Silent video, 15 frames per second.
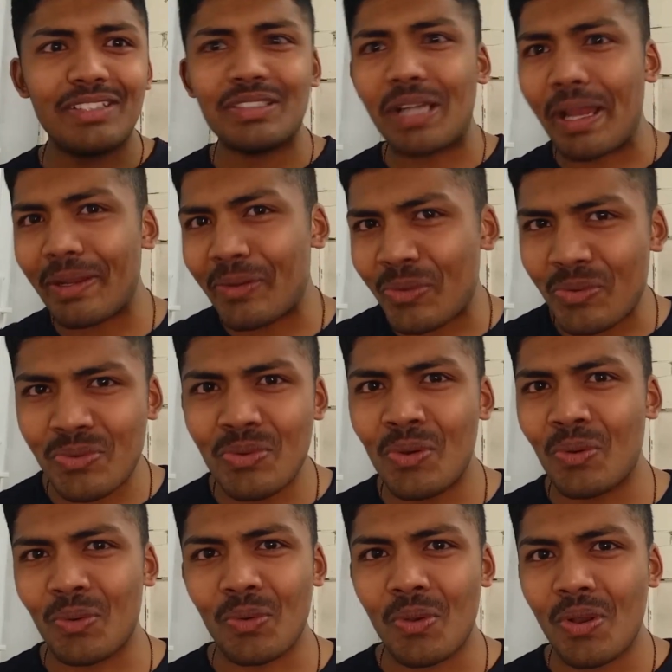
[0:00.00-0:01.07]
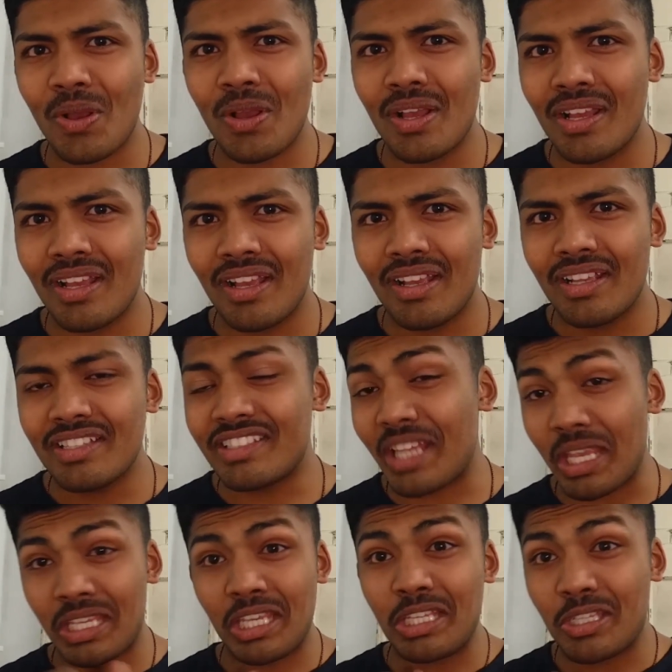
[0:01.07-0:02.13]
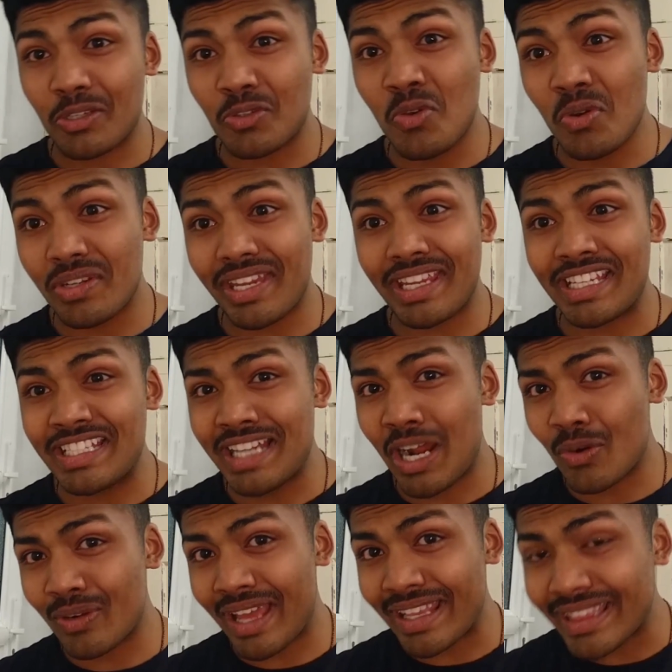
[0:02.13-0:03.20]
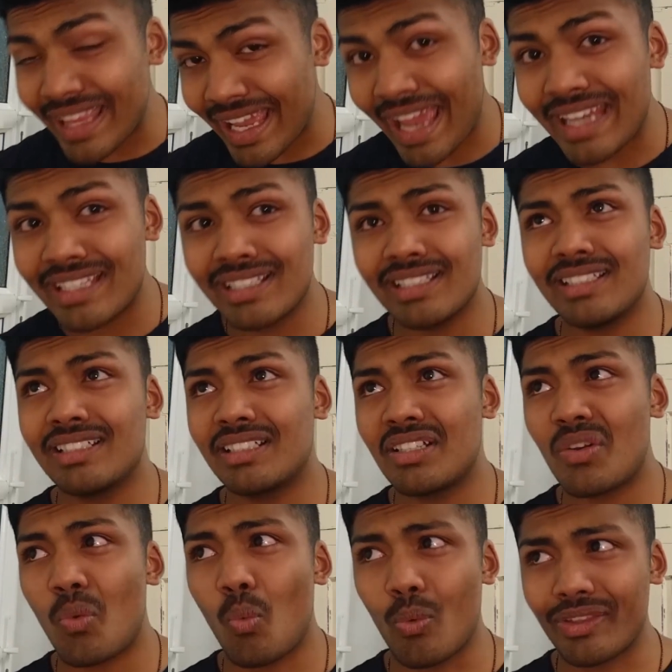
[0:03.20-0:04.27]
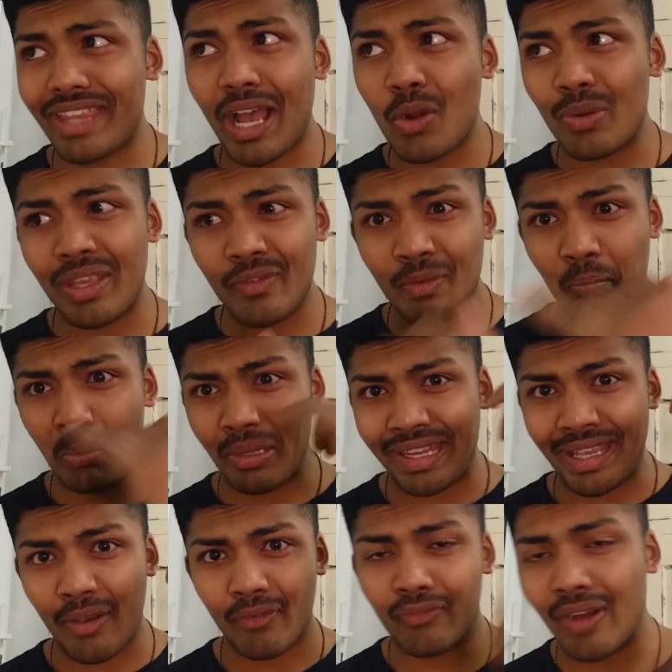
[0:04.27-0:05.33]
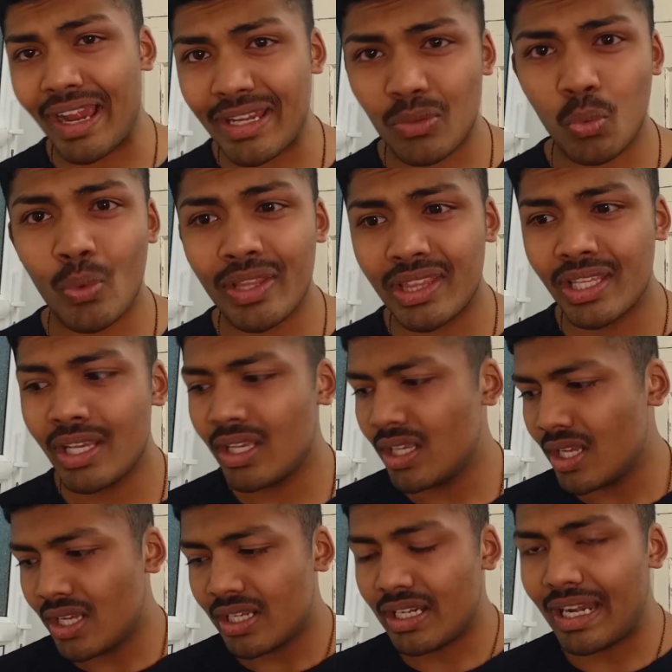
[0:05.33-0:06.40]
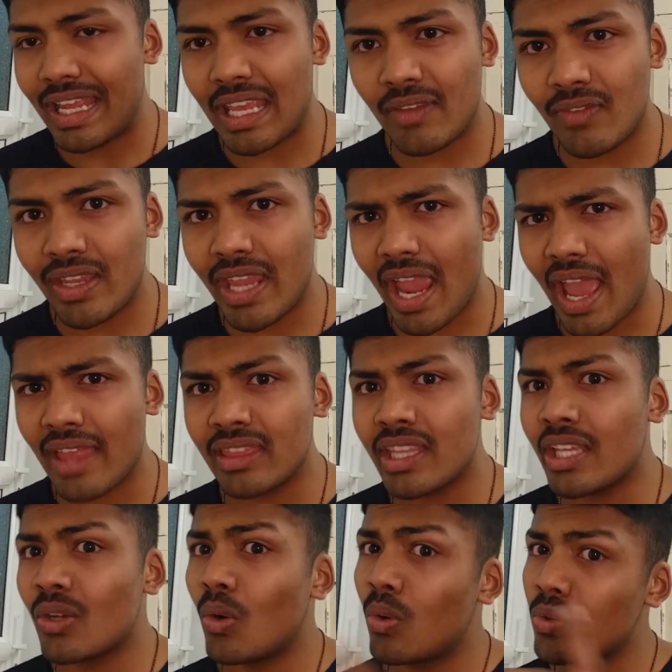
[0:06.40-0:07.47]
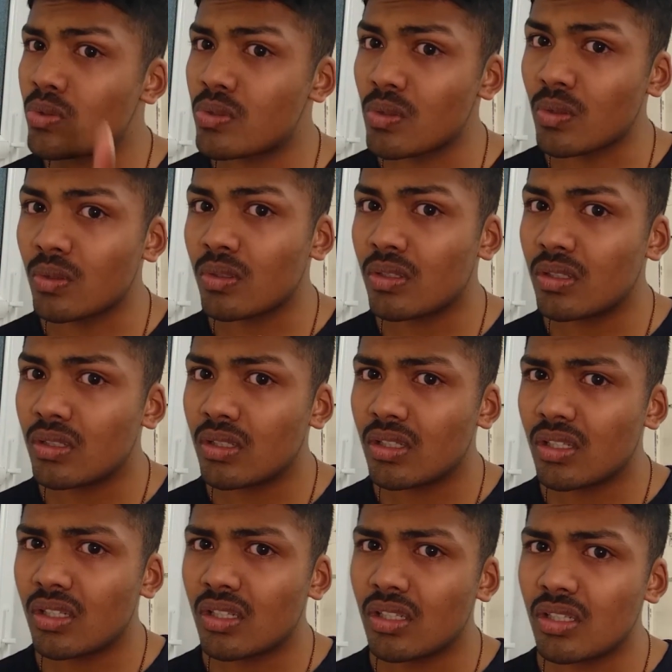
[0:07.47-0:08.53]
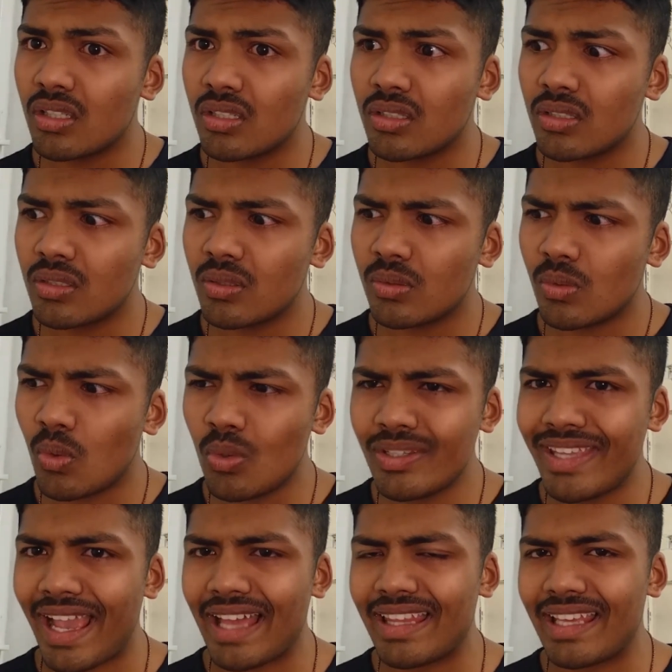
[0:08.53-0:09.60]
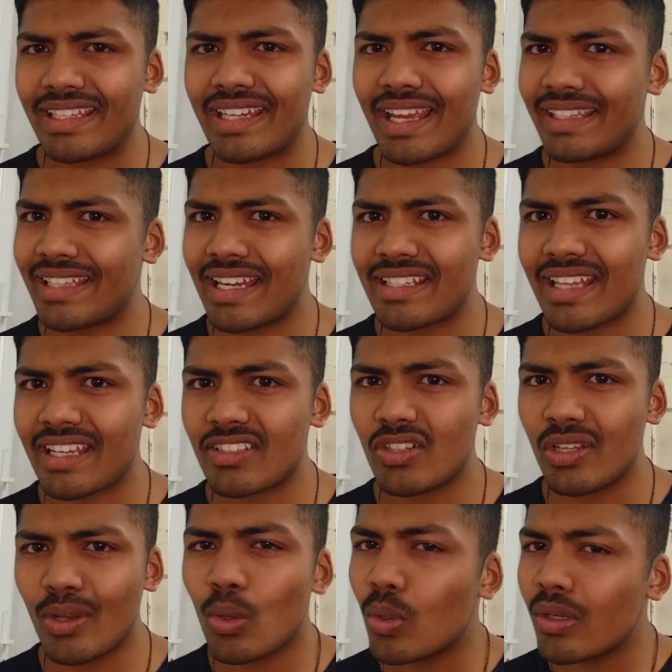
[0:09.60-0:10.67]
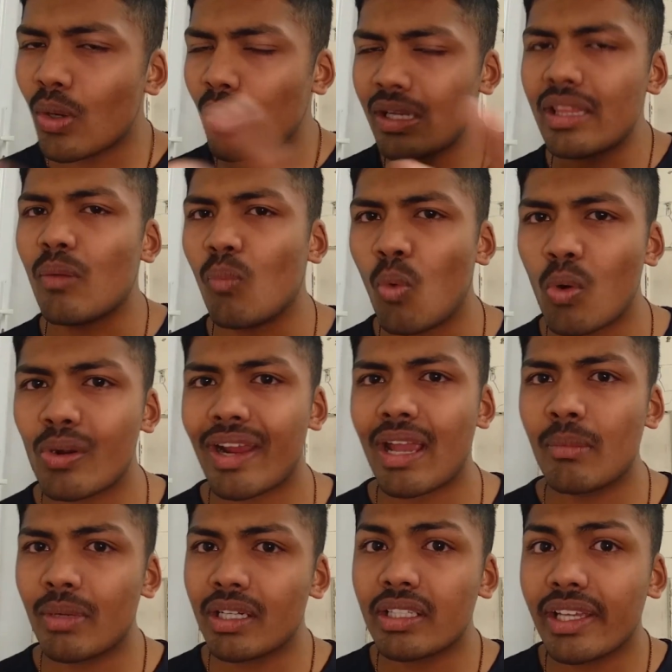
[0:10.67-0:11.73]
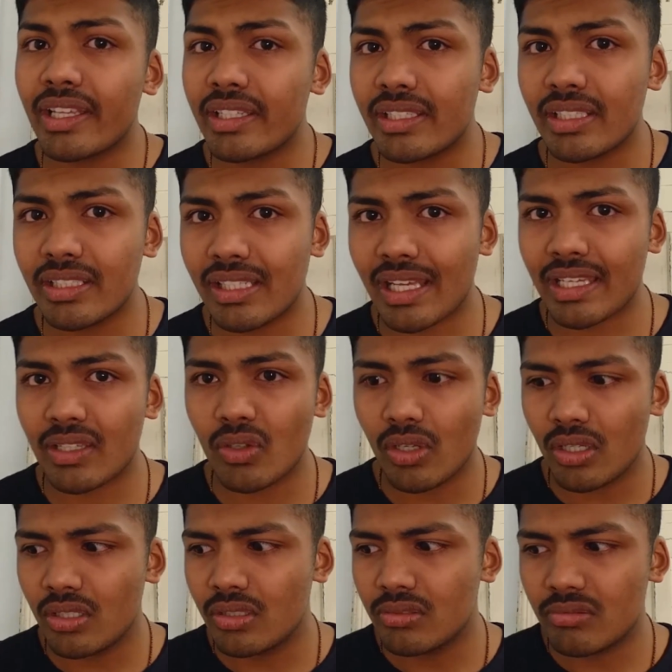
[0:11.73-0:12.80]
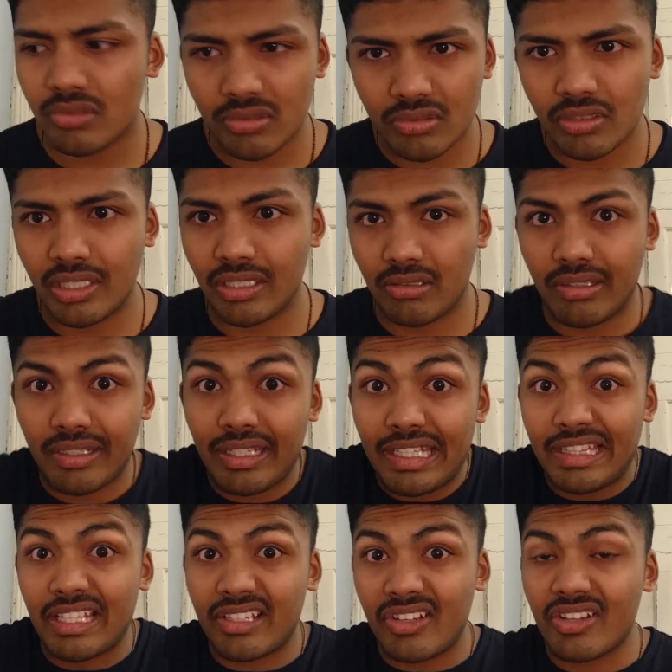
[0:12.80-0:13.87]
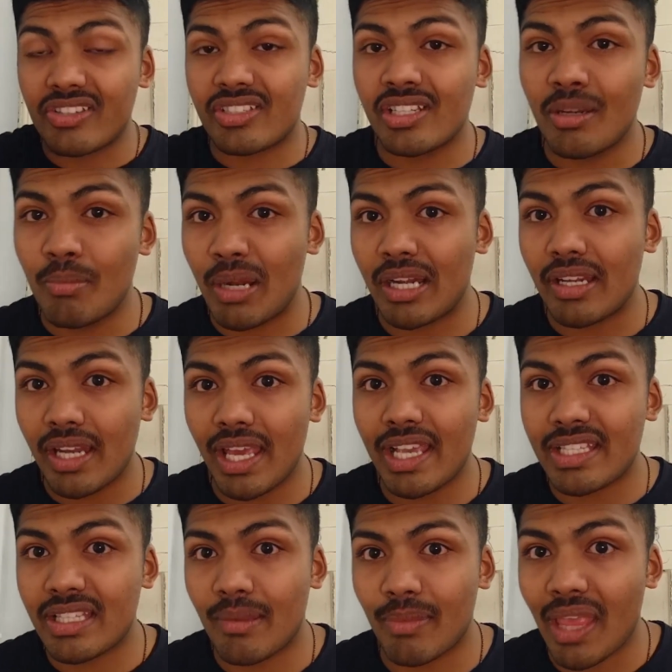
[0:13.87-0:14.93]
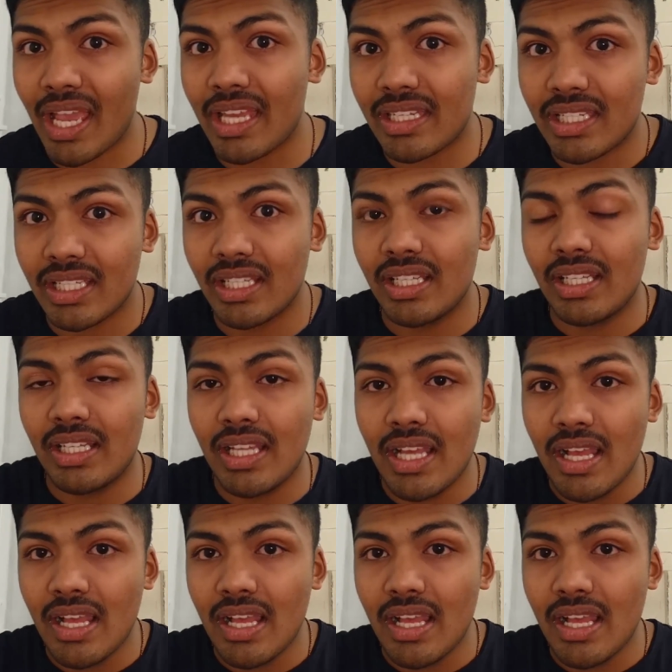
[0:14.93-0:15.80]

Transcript: I I don't know. Seki just got taken down like that without even putting a fight with Levy. and then also the other titans actually o- only the warhammer hit like in the crystal but except that